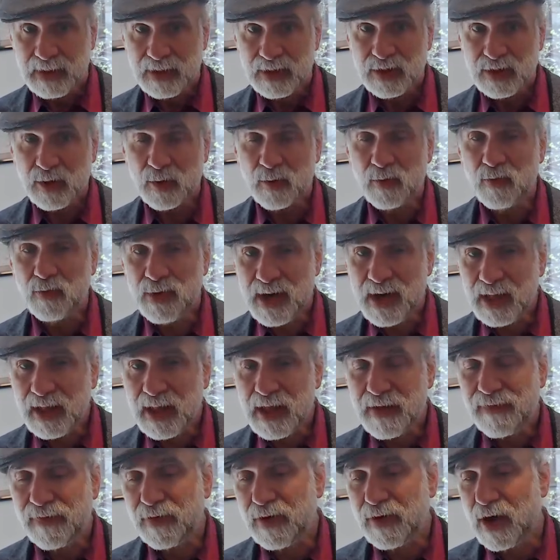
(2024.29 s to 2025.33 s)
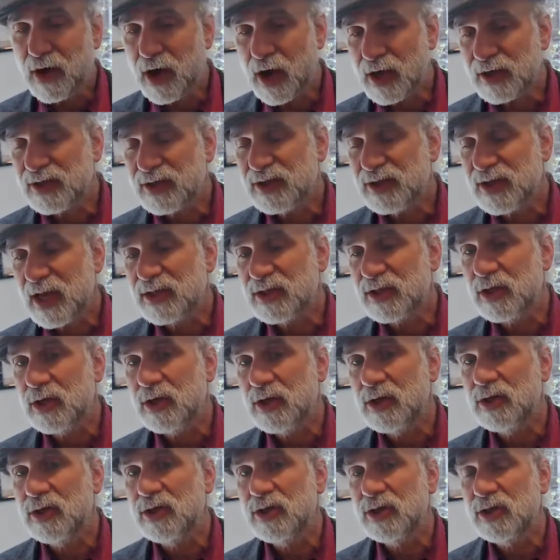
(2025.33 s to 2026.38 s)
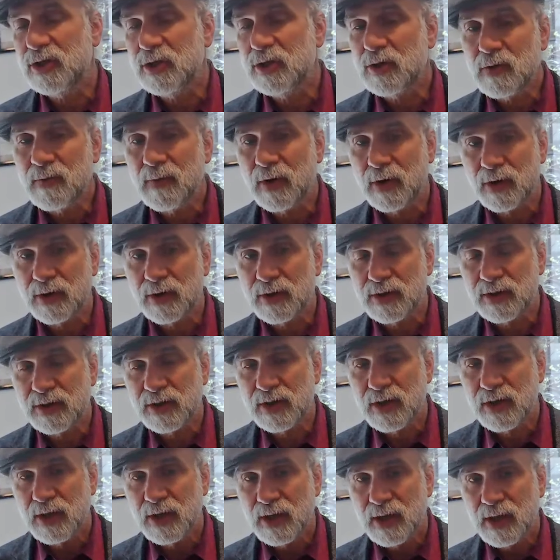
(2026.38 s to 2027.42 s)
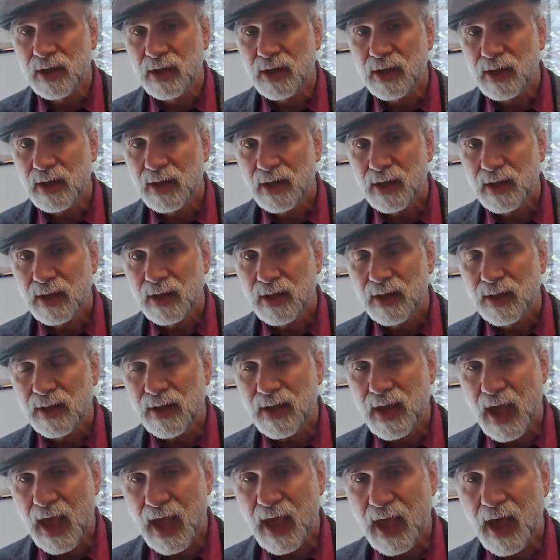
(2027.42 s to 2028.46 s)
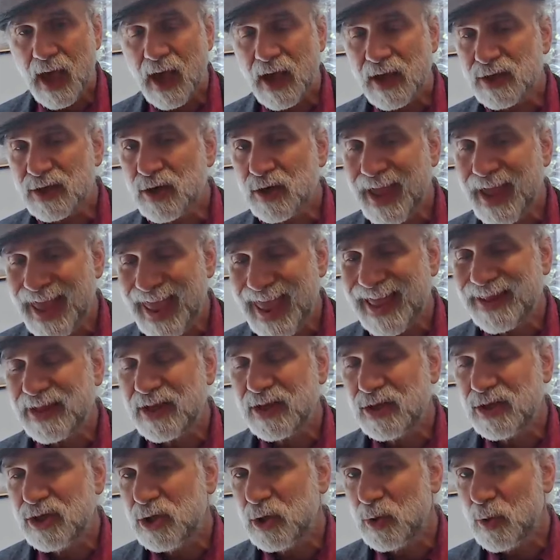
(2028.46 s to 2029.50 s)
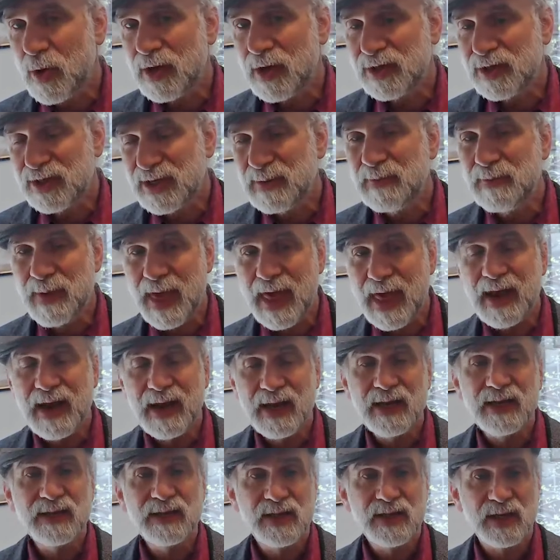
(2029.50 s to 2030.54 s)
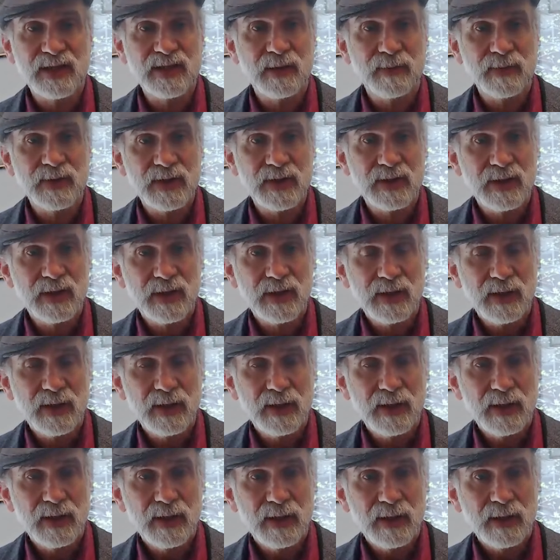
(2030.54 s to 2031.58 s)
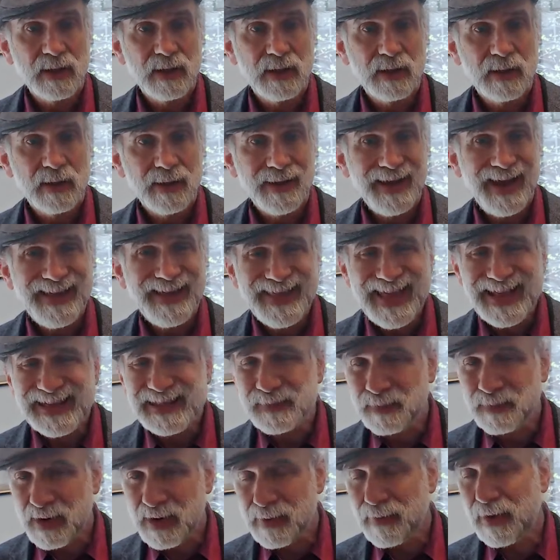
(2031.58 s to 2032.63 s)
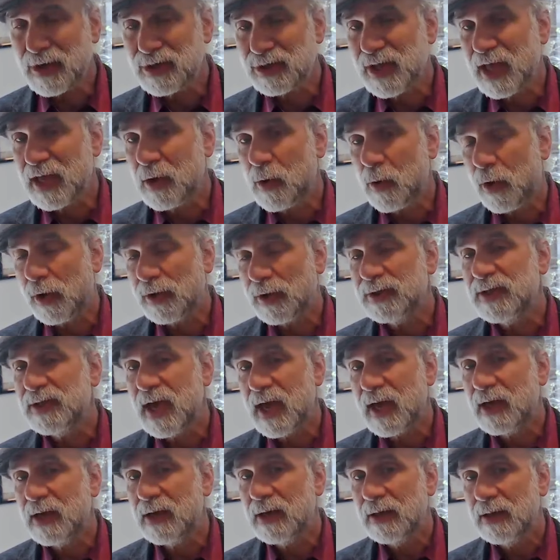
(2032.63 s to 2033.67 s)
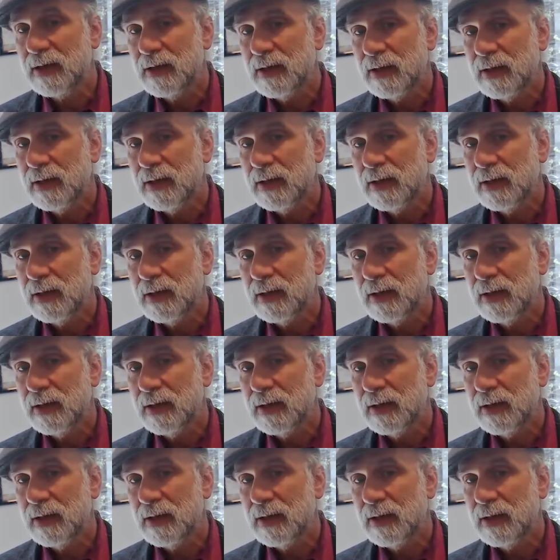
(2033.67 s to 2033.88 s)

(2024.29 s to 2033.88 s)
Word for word: So, really, for us as consumers, the AIs are handed to us embedded in systems. And that's pretty much like all tech.